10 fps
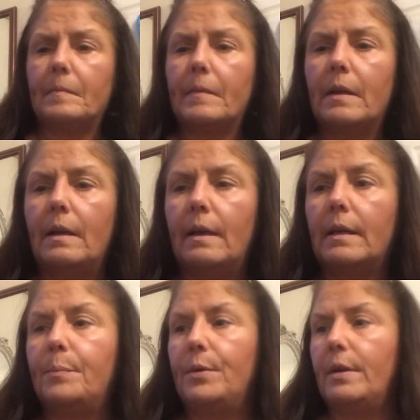I gotta
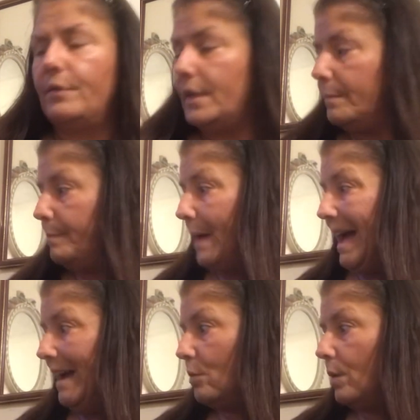put everything
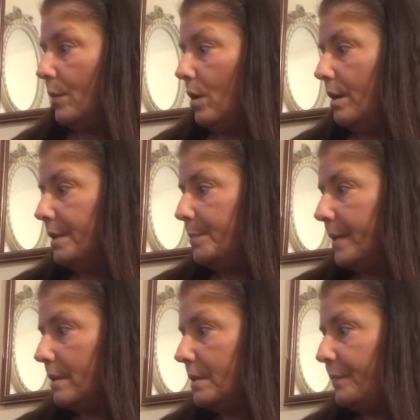back where it was,
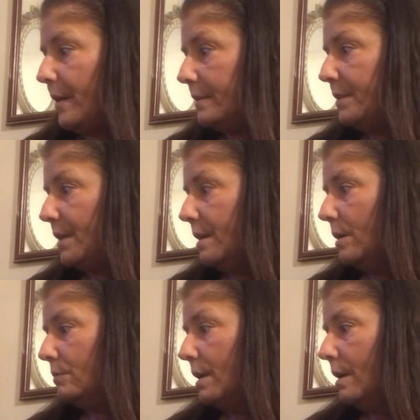because if I
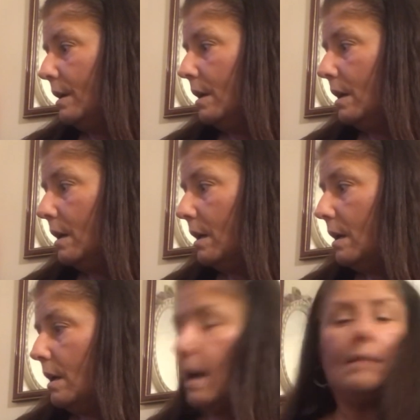don't,
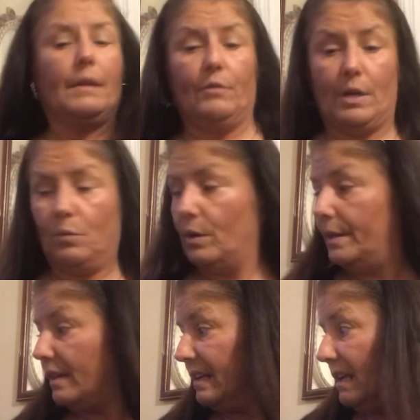I'll never know where
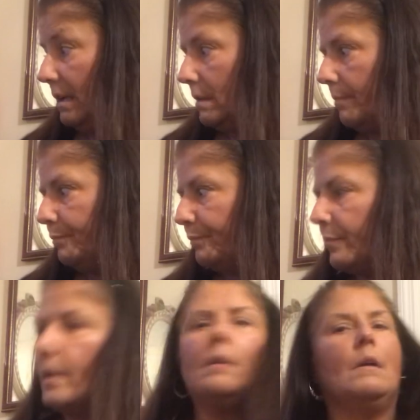anything is.
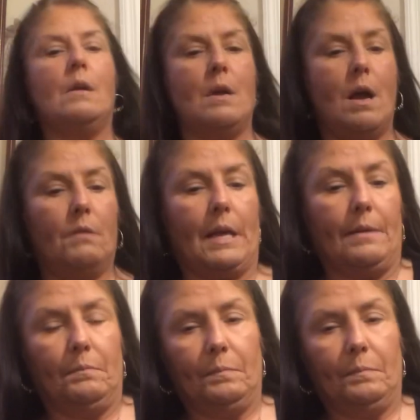Okay.